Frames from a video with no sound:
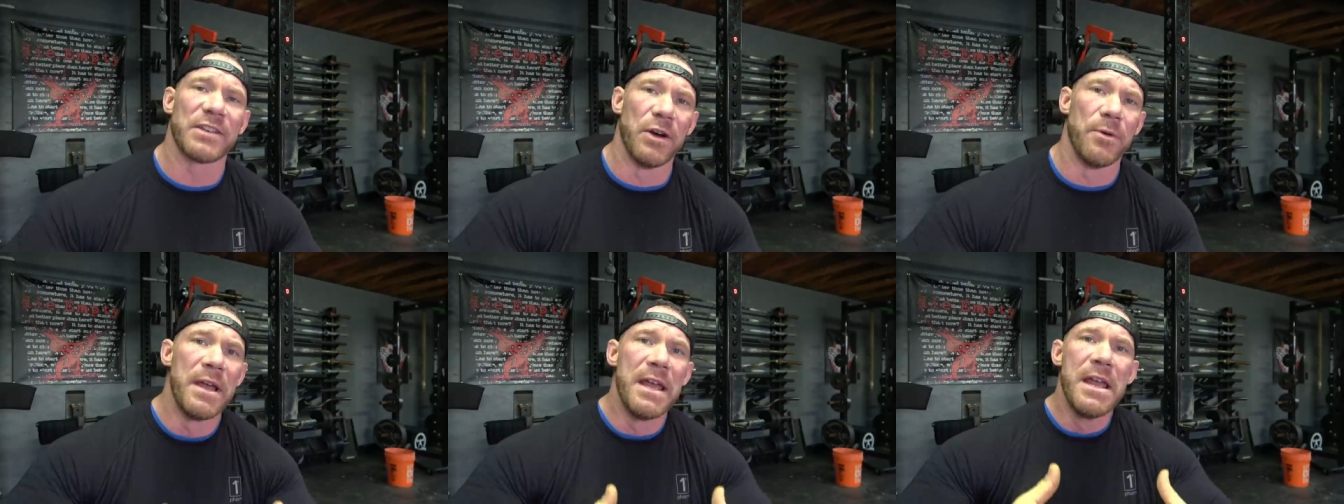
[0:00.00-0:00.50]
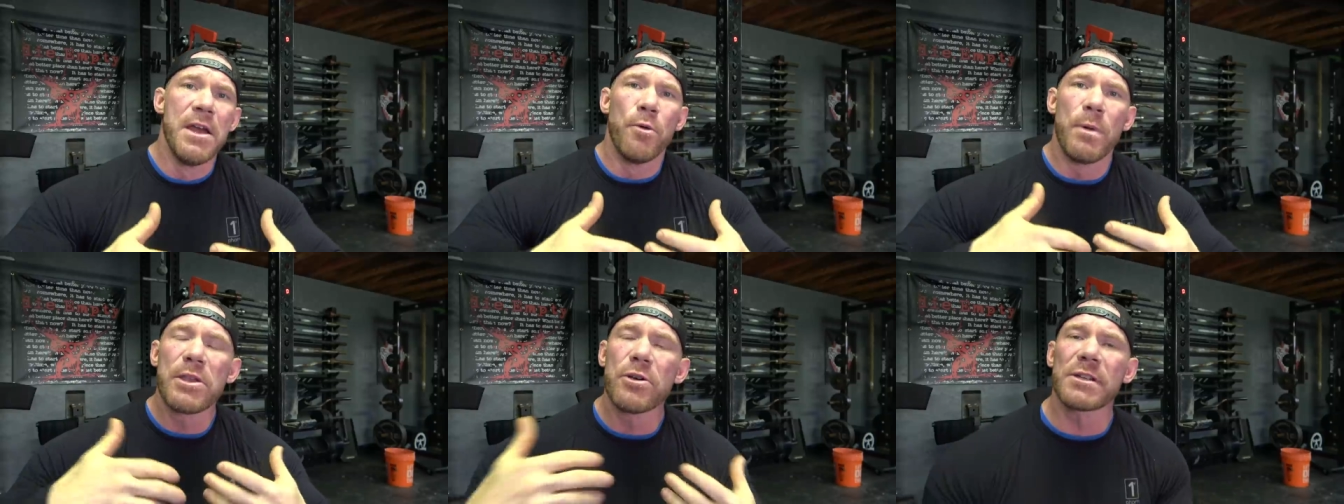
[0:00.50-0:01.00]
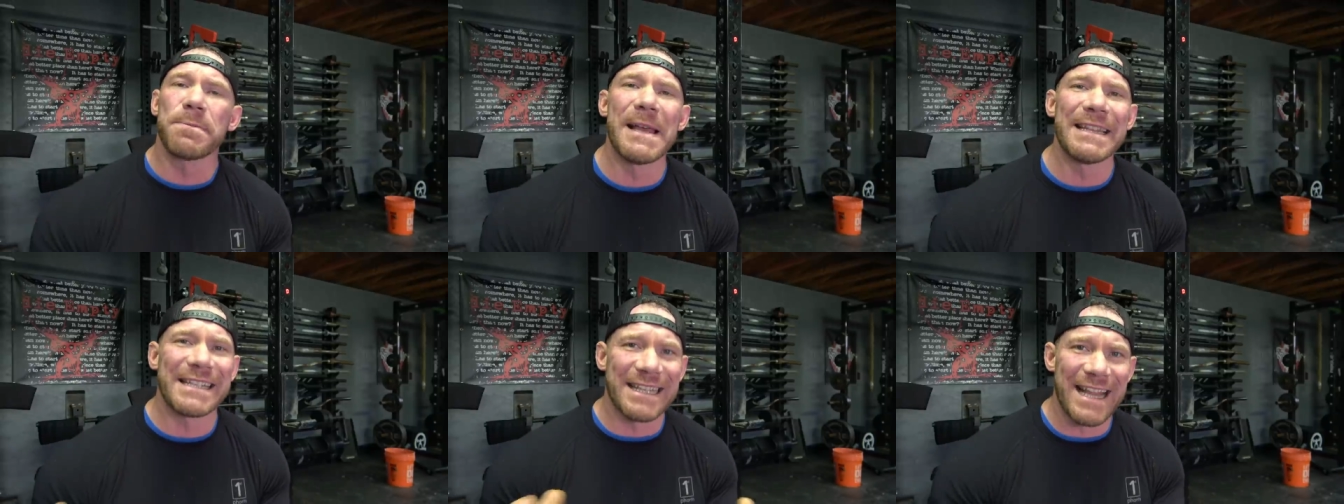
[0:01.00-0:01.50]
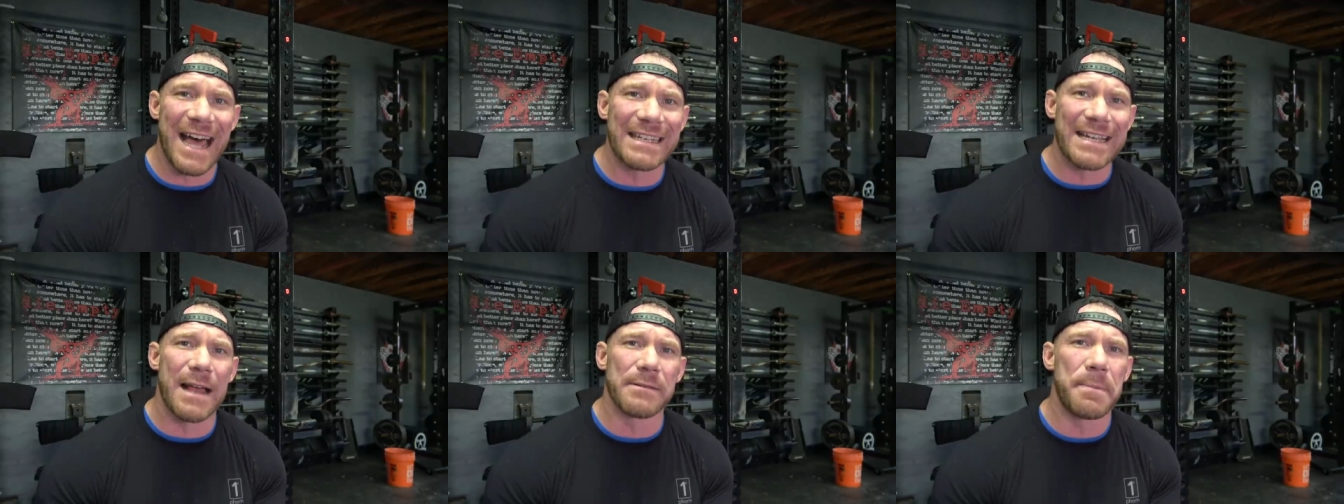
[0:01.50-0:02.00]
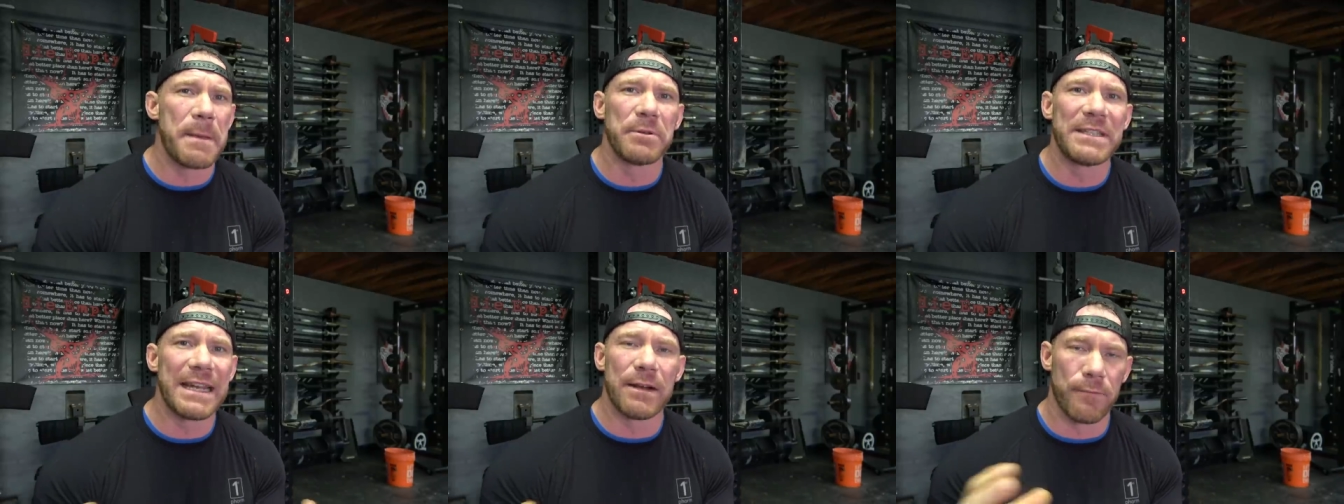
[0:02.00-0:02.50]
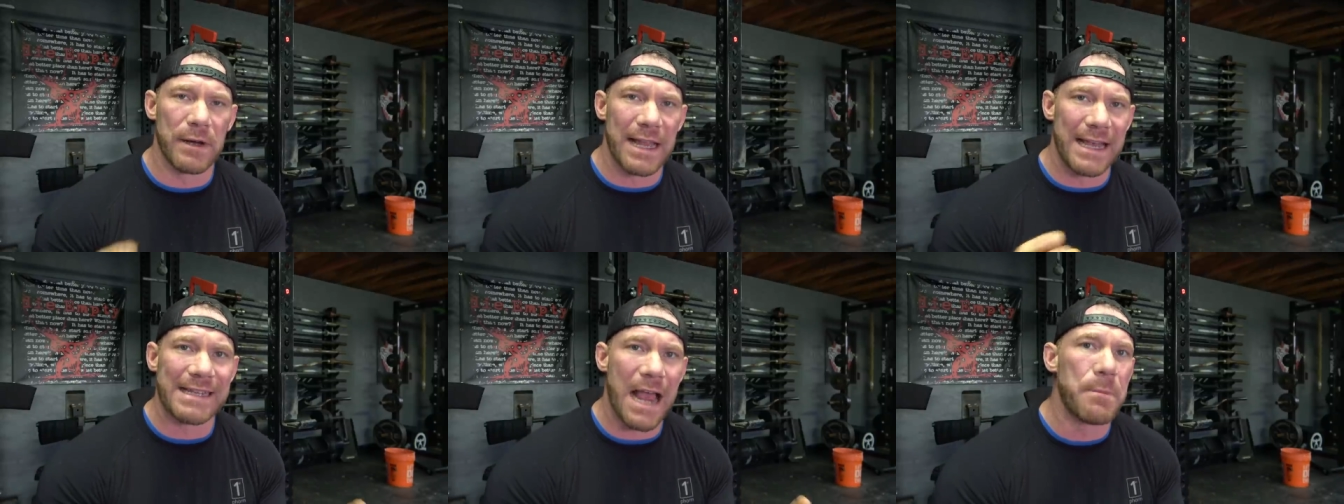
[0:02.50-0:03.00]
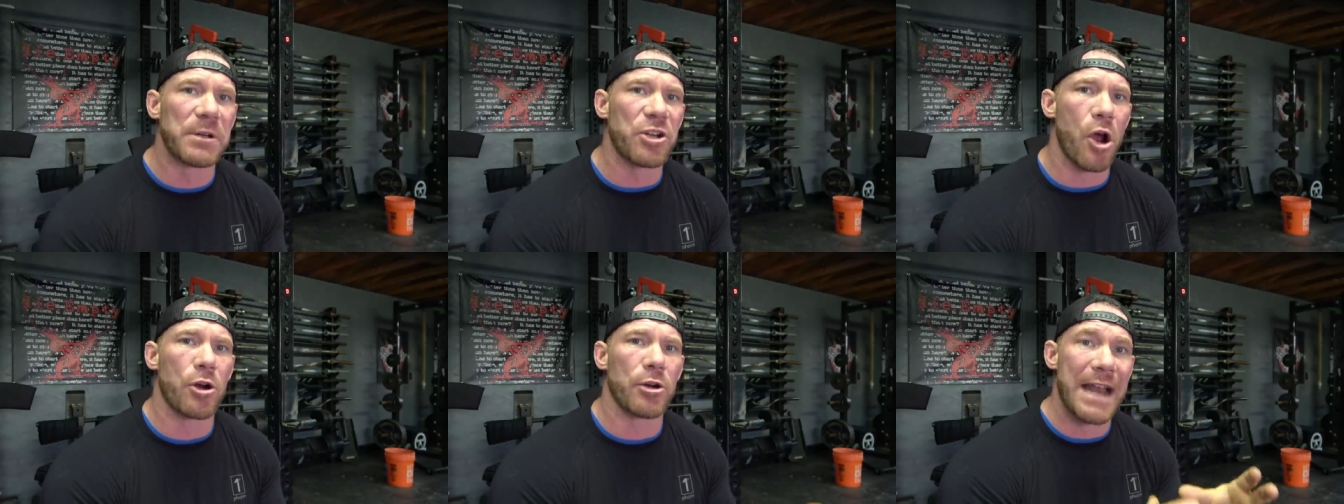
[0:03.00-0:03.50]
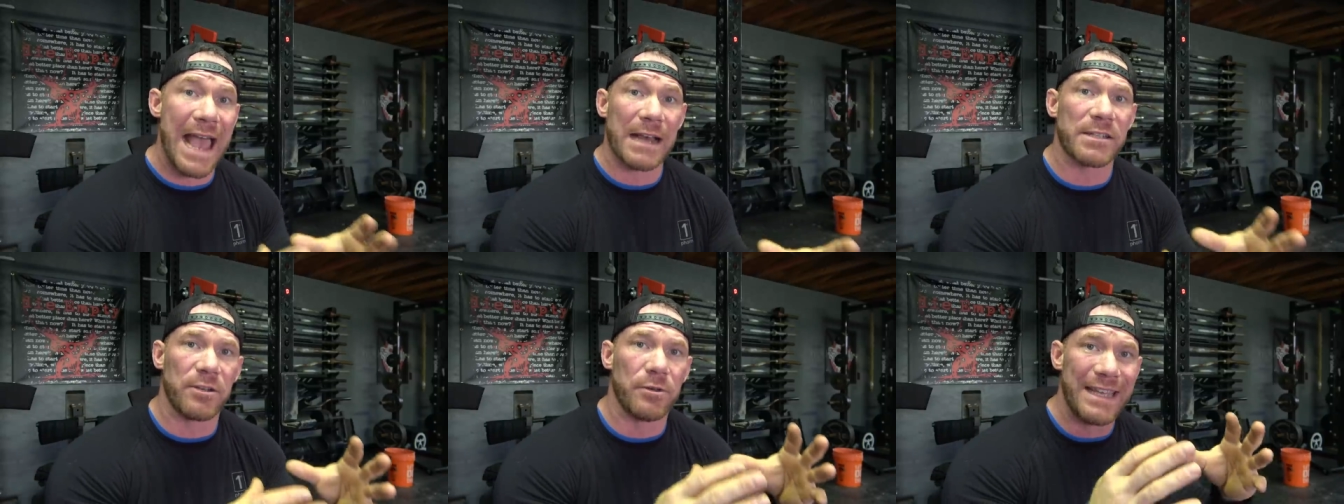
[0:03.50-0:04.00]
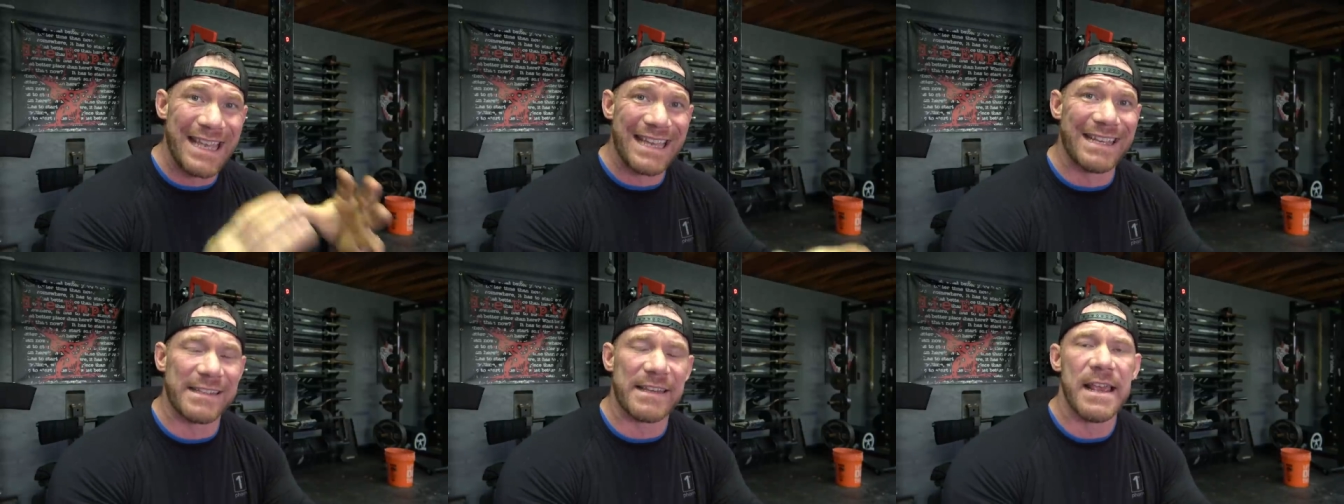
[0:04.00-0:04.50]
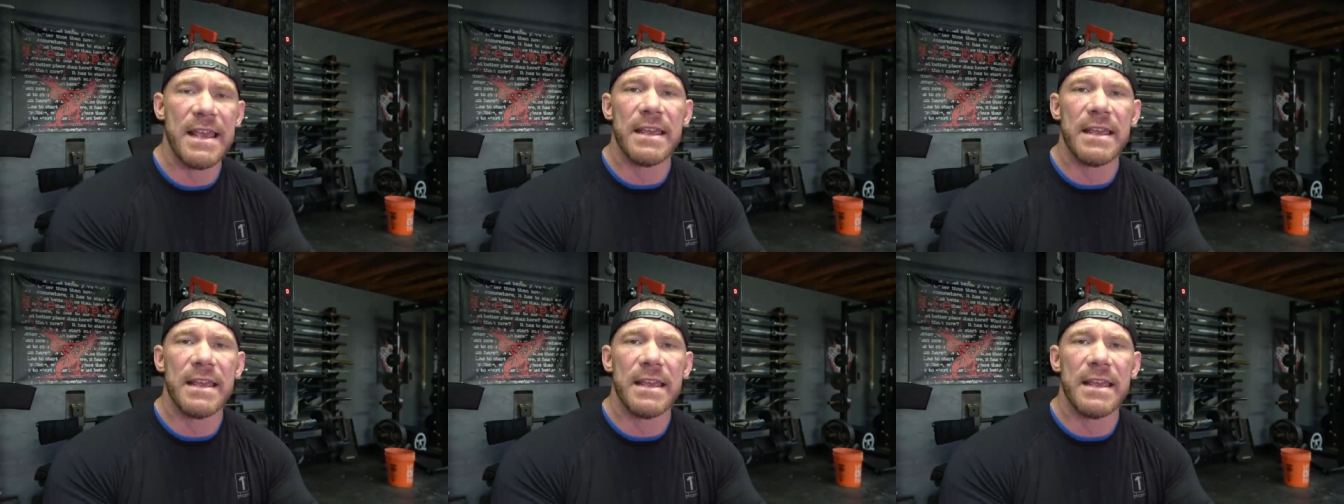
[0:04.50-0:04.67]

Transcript: So when you explain this, a lot of times people didn't realize how much harder an axle is